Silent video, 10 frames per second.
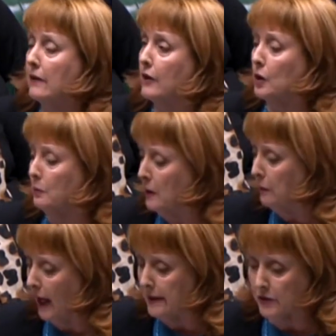that could be
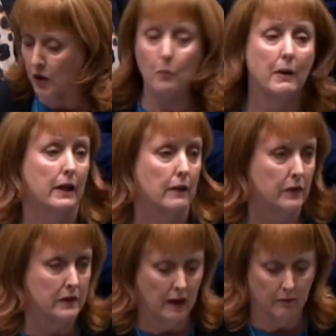applied to so many of
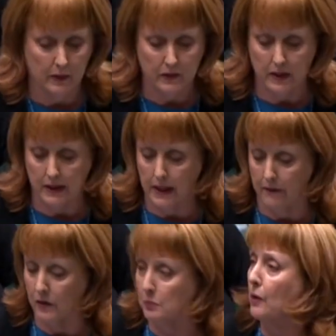this government's
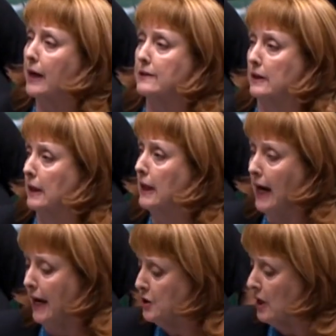endeavours. Brexit,
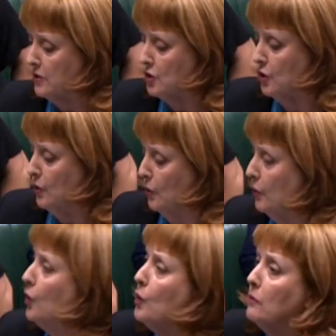HS2,
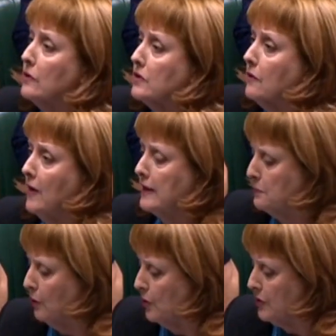numerous defence
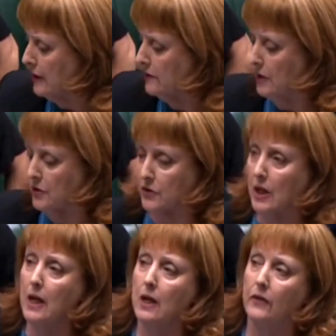projects such as
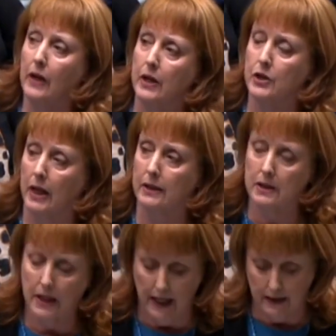the Ajax
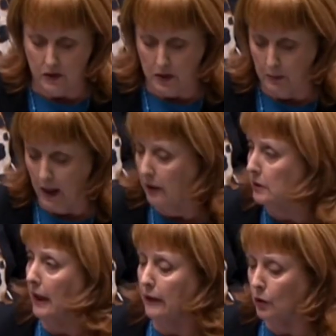tanks
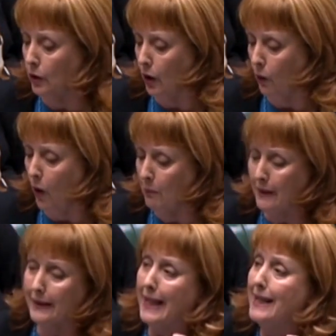debacle. I could go on,
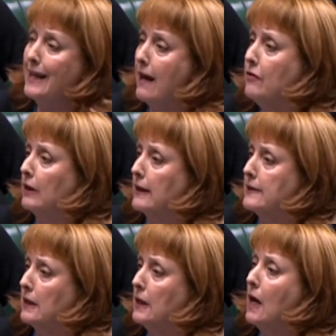but they never
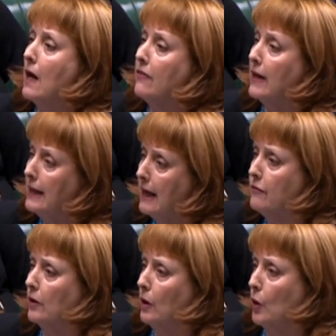listen, they
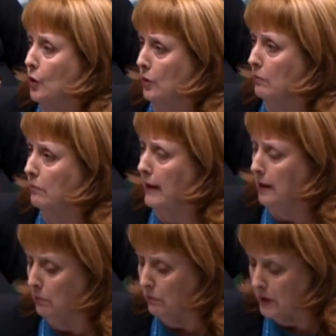never learn,
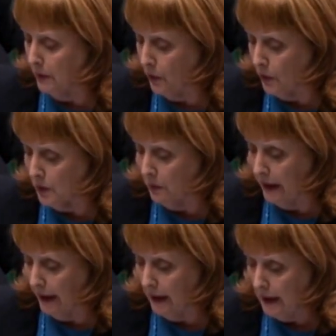Madam Deputy
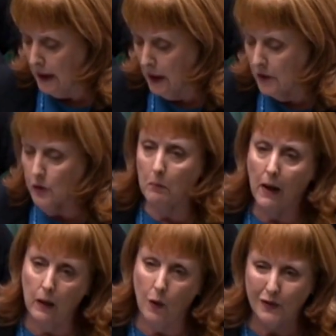Speaker. So it
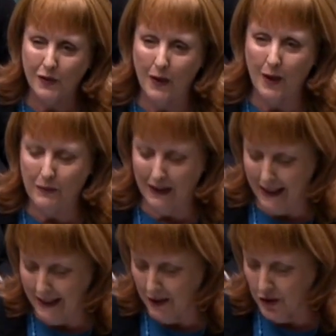might also help the
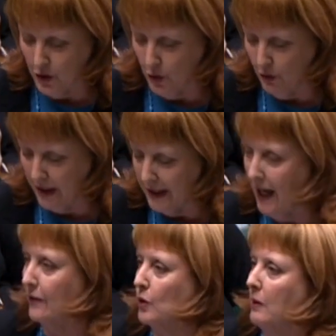Leader to read an
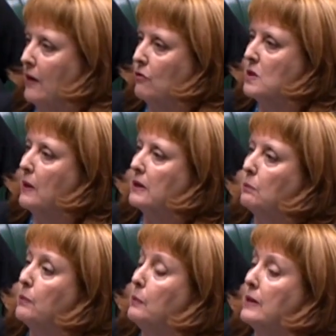article by the
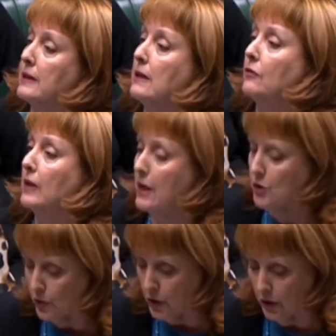respected BBC
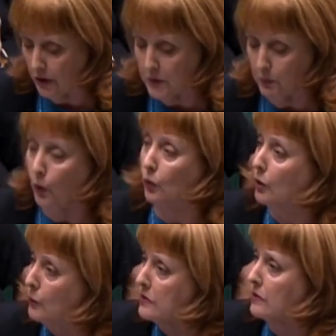financial journalist Paul
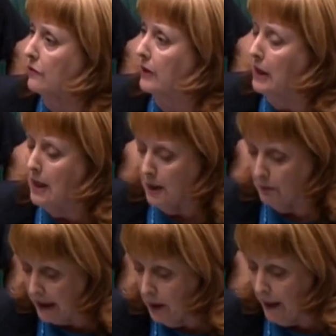Lewis of the
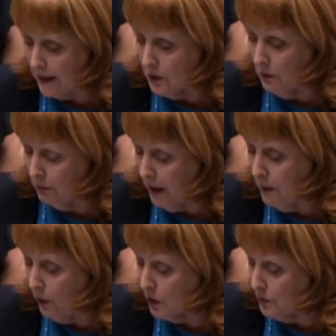
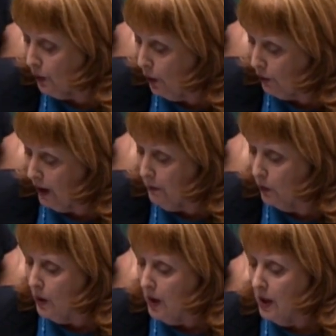Moneybox programme,
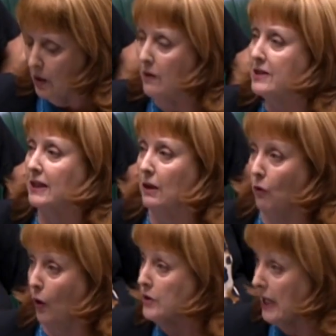who recently
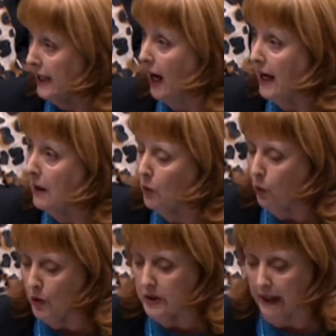wrote, and I am
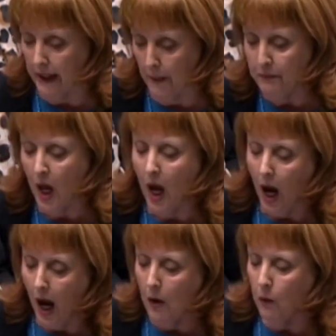quoting him,
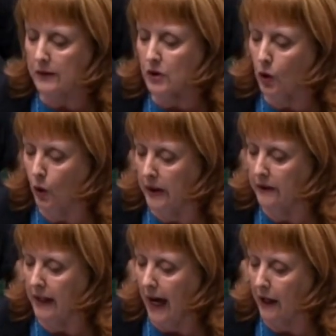I once coined
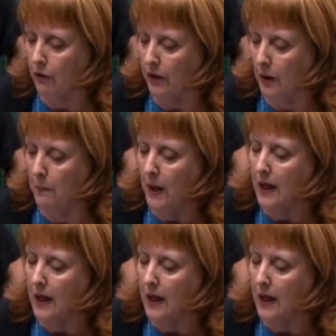the acronym